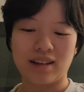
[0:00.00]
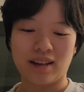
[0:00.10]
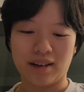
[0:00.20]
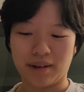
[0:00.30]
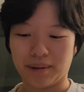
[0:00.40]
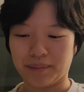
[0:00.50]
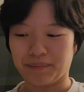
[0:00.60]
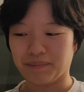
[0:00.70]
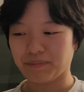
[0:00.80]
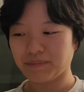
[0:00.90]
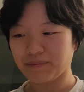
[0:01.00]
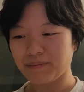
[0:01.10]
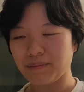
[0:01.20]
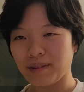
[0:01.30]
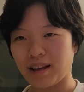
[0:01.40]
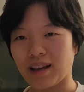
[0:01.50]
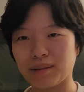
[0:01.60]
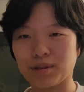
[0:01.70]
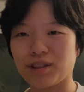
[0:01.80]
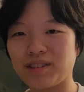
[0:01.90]
and
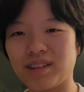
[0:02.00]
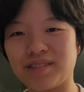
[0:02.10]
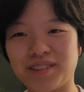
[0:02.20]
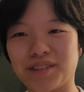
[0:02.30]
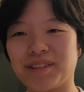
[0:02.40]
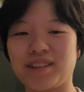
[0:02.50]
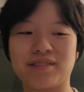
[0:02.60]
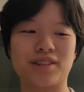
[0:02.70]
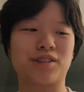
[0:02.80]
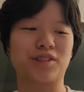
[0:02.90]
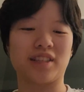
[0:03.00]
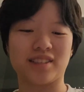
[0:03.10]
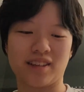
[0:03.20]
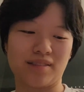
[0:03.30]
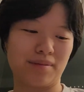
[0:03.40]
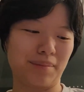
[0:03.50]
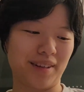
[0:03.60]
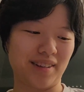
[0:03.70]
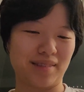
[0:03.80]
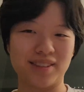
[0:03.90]
I'm sorry if you're only here for the crochet stuff,
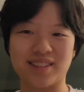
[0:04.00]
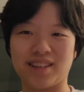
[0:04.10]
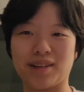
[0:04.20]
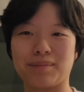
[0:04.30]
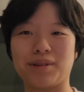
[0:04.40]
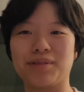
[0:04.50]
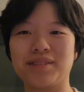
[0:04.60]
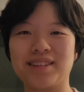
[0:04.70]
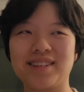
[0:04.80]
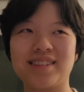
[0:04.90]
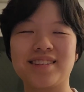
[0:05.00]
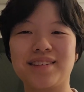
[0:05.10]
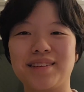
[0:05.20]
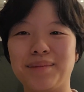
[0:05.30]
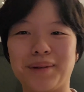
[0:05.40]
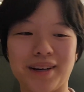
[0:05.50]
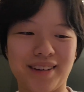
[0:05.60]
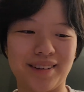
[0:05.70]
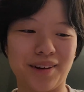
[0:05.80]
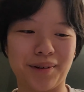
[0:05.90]
but I'm just gonna talk about
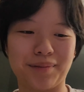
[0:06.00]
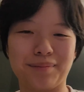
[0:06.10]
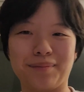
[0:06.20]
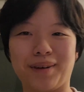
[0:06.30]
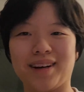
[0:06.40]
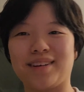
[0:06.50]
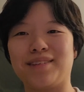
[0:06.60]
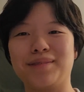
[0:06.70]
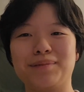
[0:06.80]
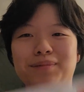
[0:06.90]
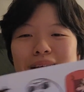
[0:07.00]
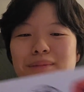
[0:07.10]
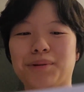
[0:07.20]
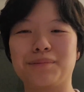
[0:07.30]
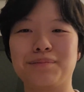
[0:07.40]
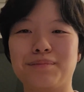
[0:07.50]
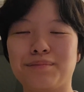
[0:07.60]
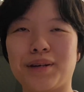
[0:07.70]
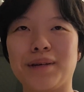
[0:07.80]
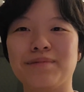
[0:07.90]
my table
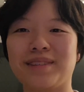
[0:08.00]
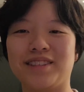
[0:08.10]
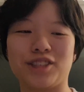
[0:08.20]
prep in